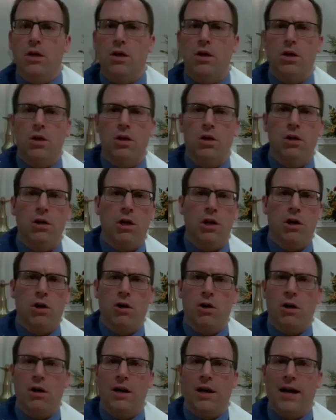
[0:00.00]

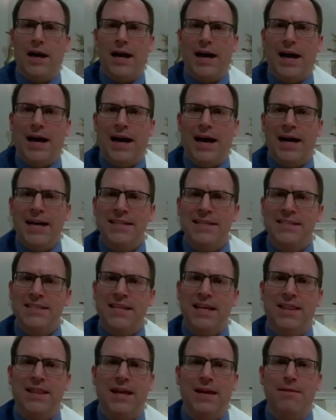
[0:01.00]
Earlier, I
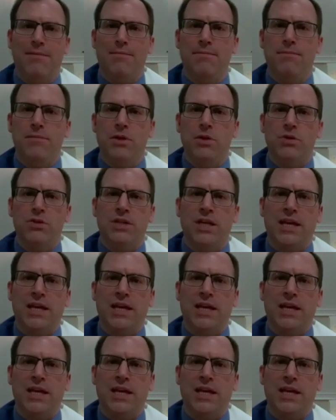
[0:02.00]
said that music